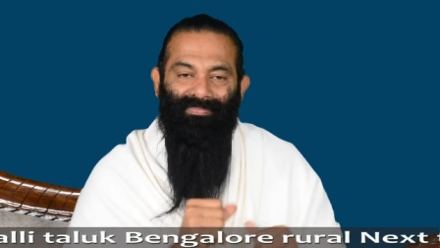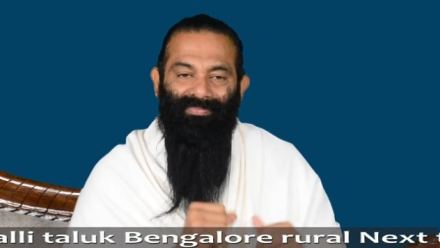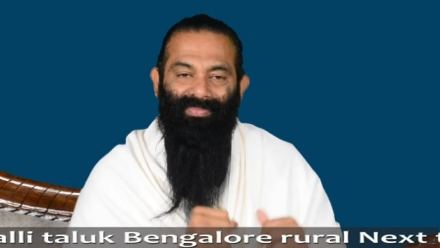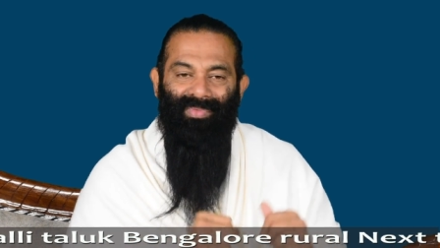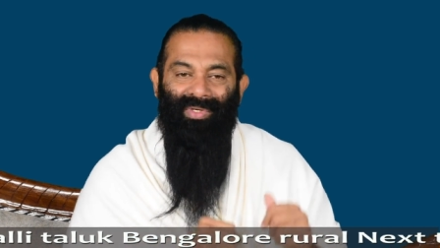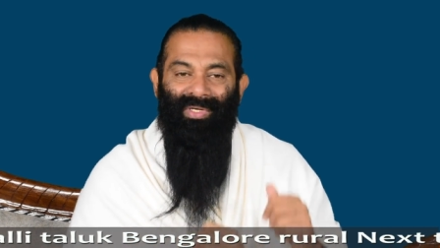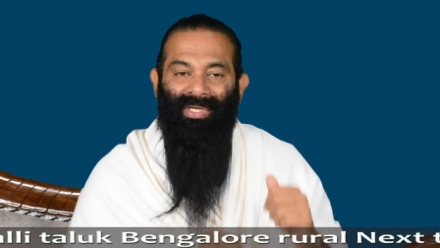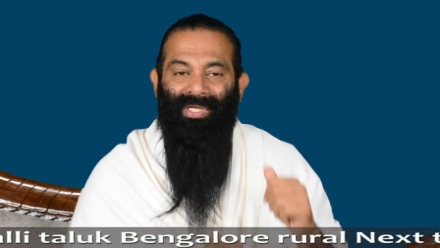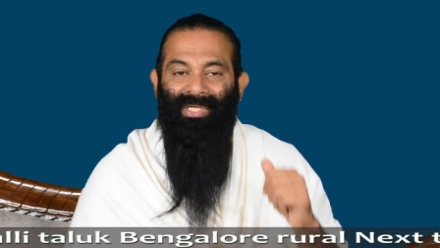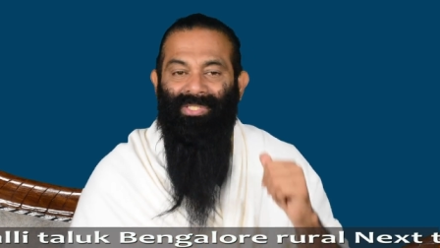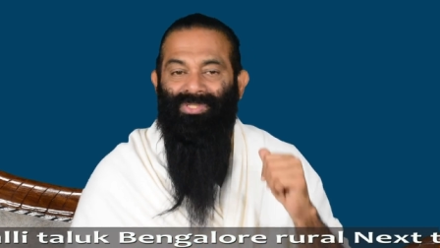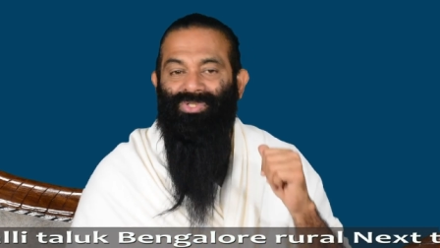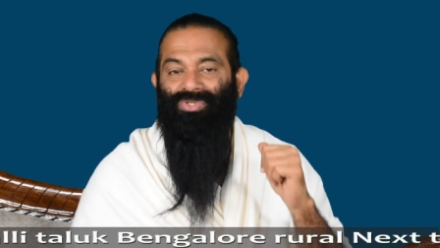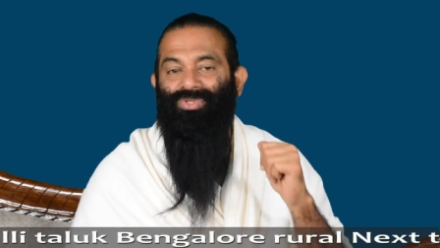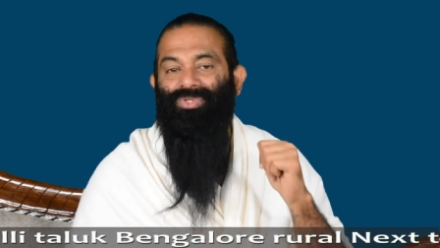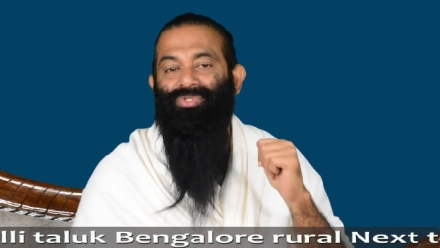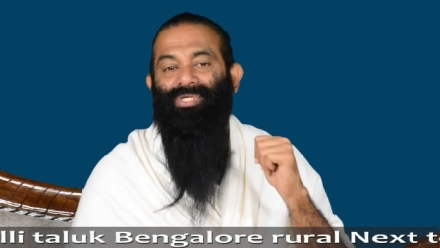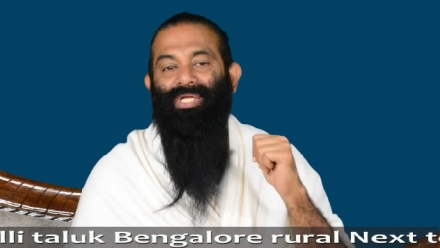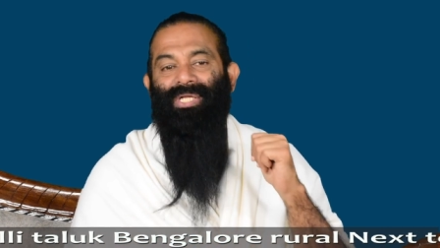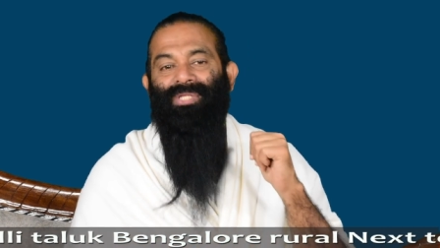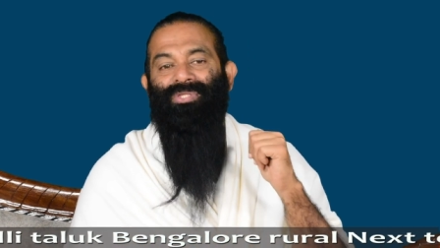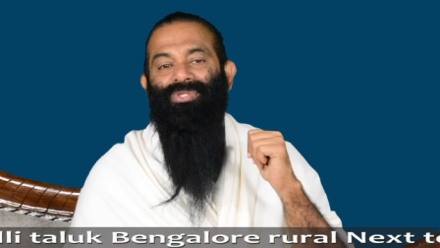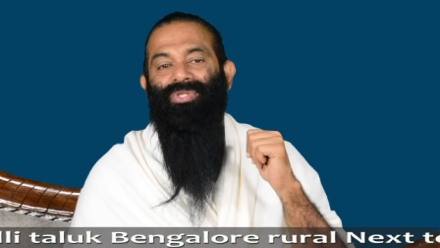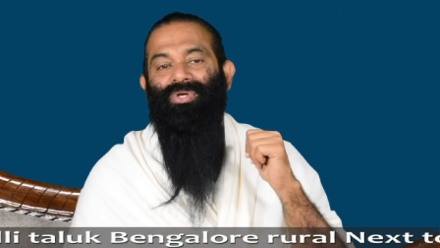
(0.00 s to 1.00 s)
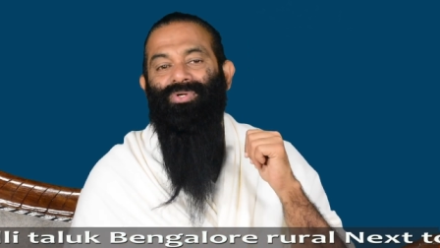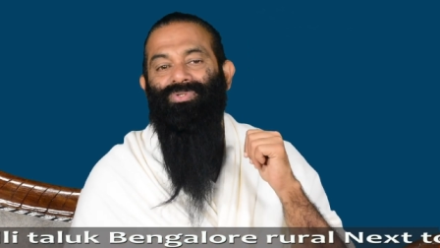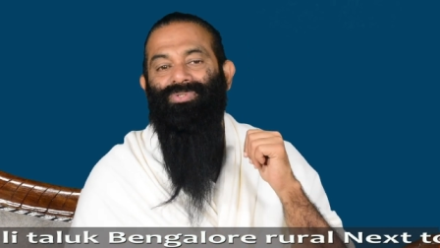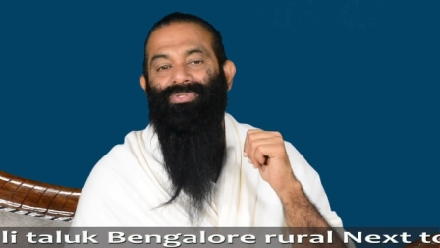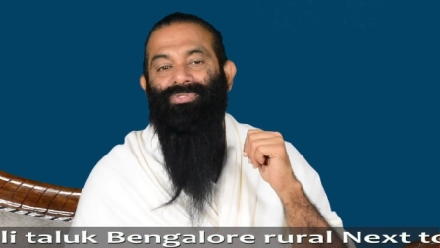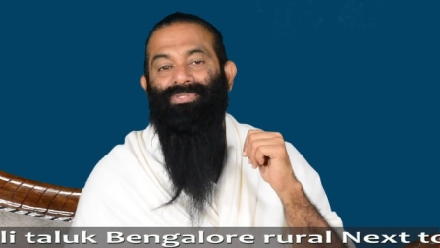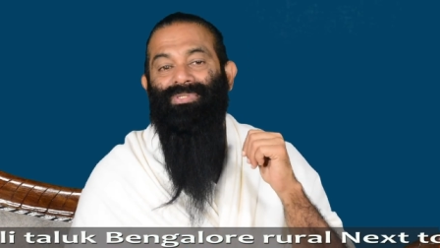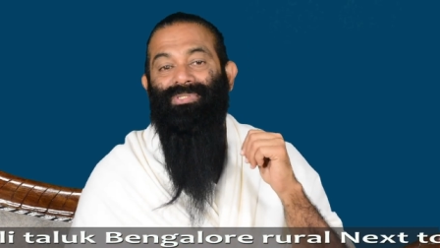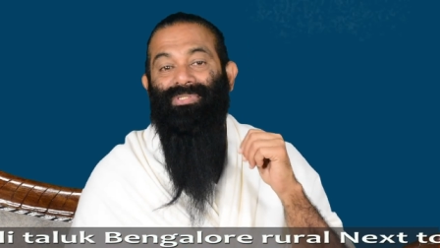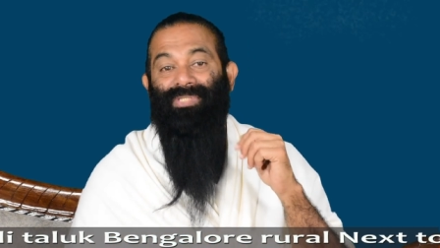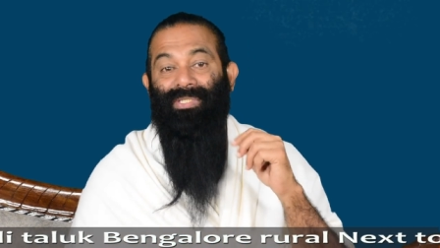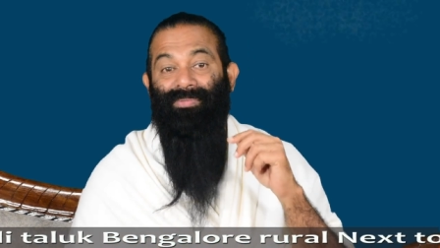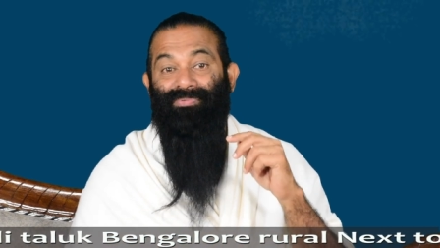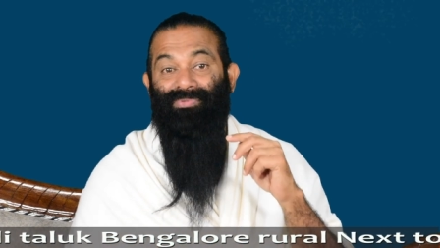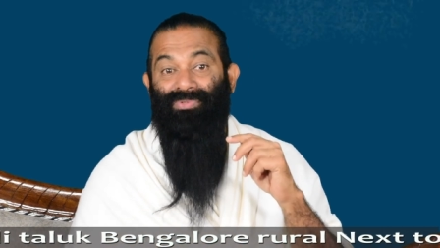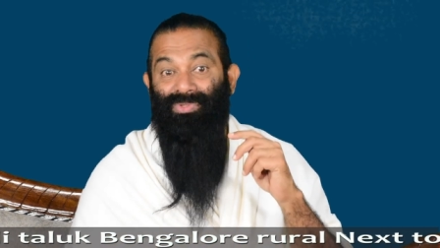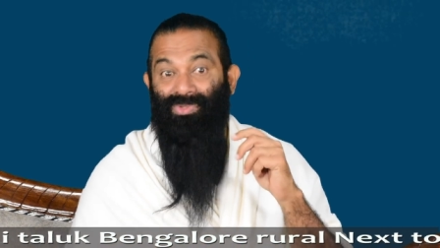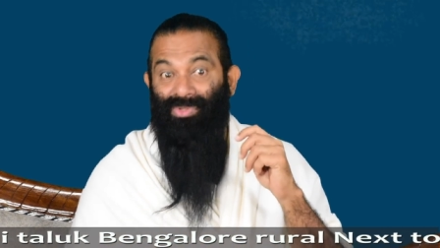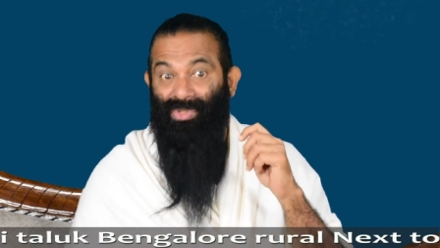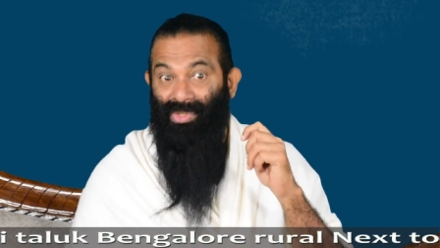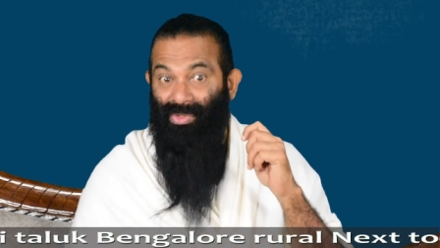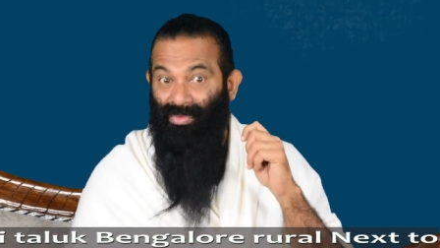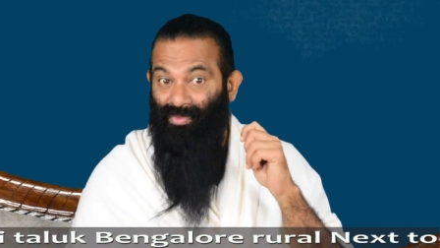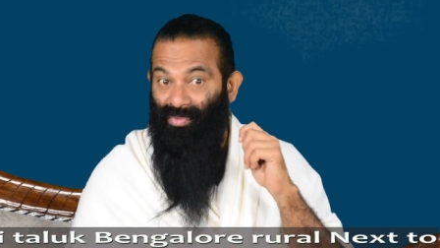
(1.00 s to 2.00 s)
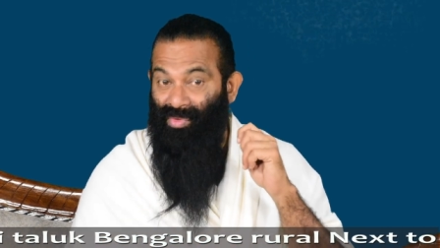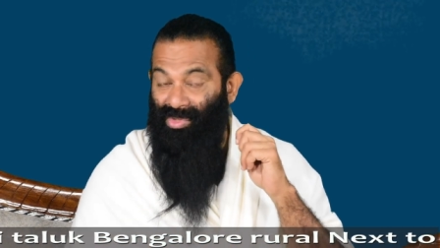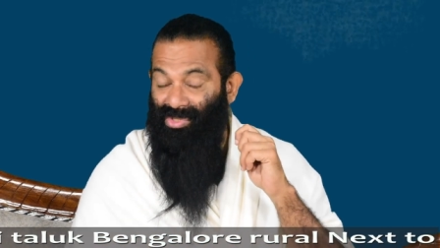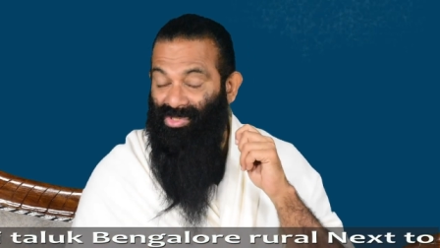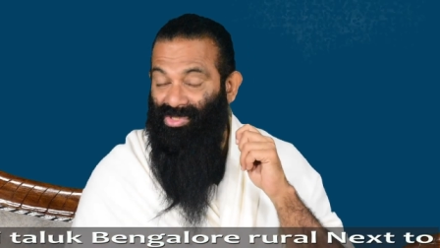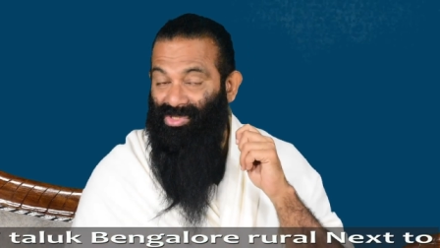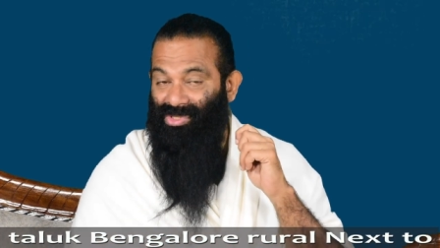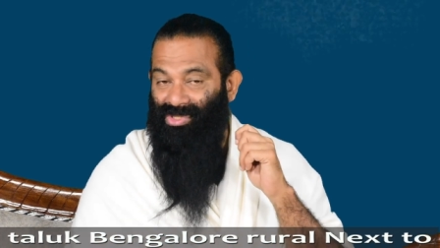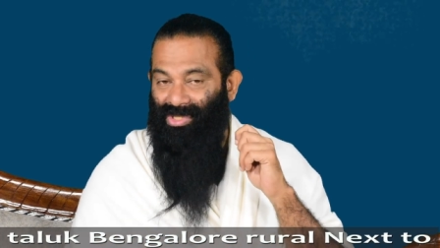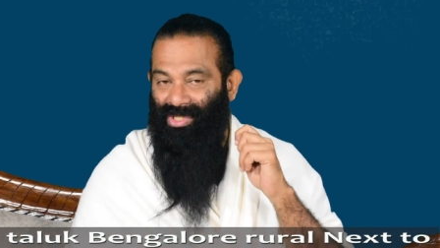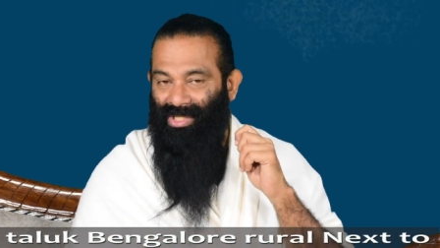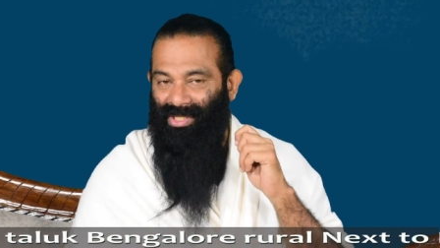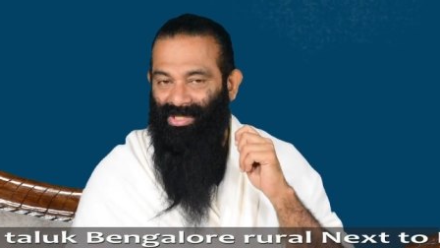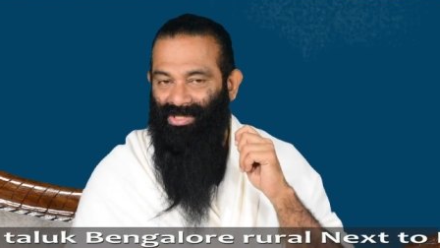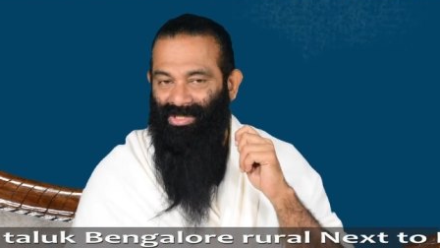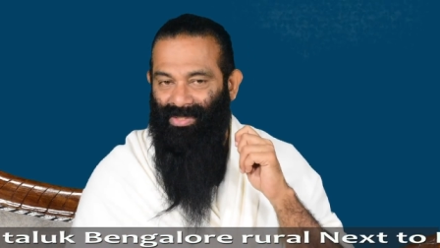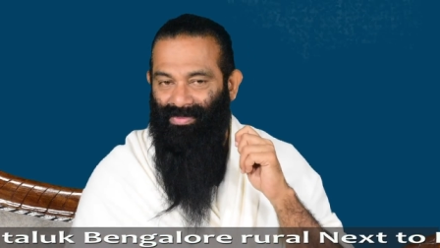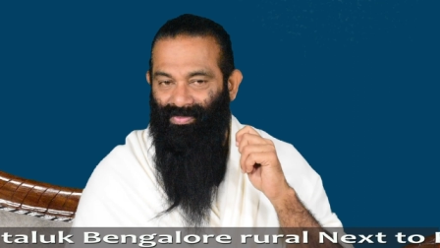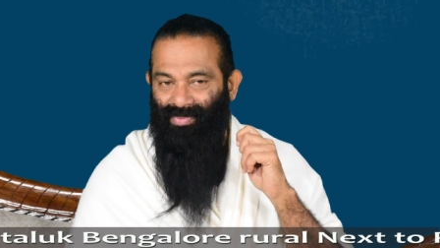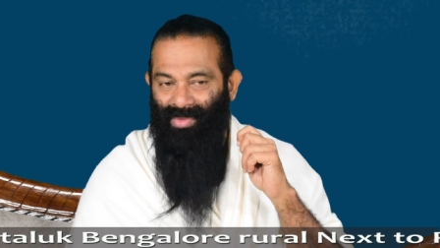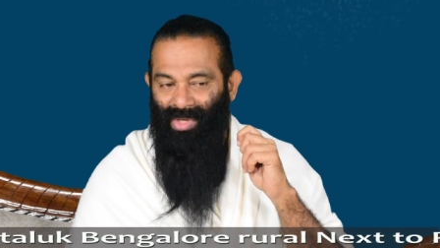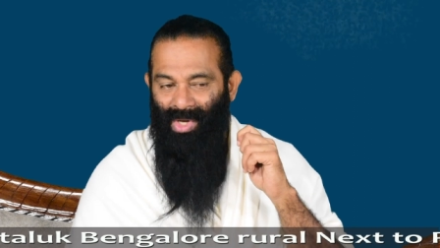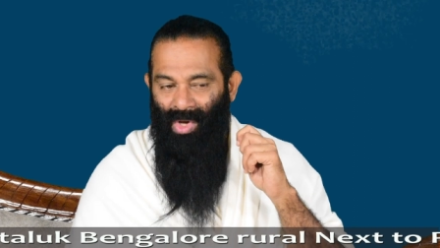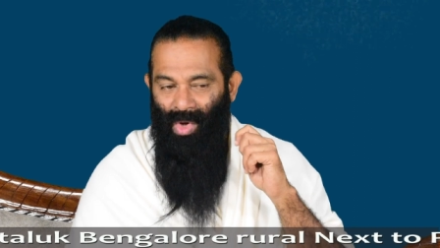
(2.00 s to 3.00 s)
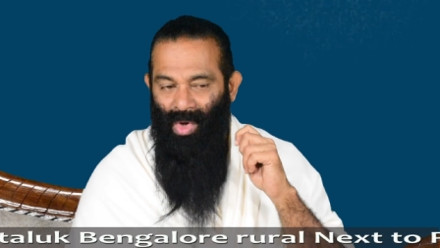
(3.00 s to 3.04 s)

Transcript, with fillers: leads to 10,000 steps in the reverse direction.